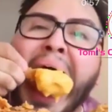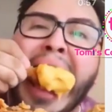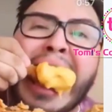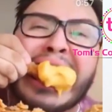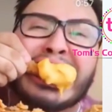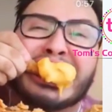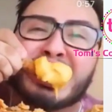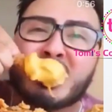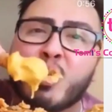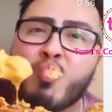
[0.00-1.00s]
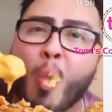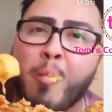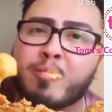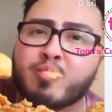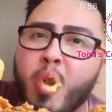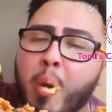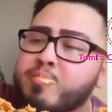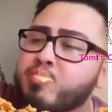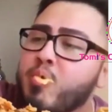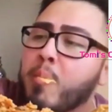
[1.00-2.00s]
3,000 calories
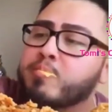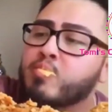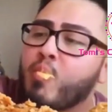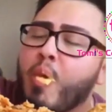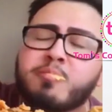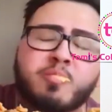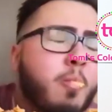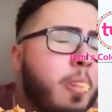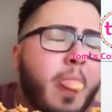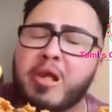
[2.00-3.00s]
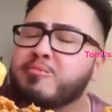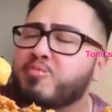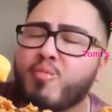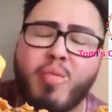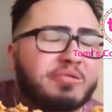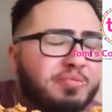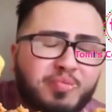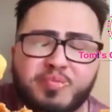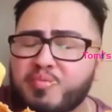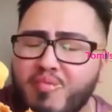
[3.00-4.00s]
before, you have to limit it to like a
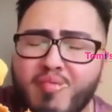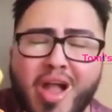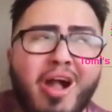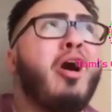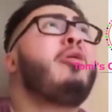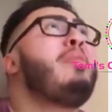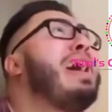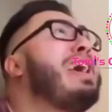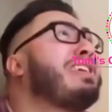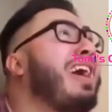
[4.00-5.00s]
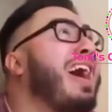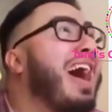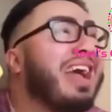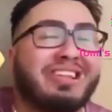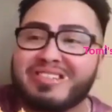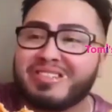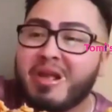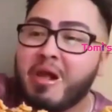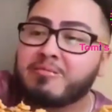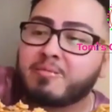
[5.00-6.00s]
2,000, 1,500 calories.
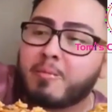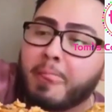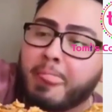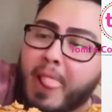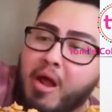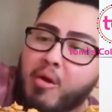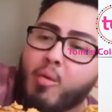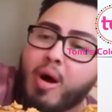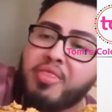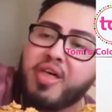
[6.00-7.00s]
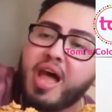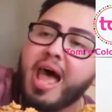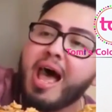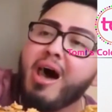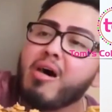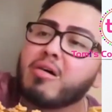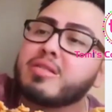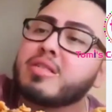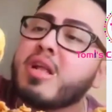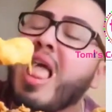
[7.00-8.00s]
Automatically you're going to
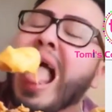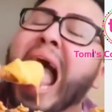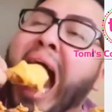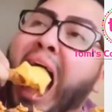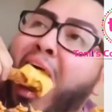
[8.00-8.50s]
shed weight. It's like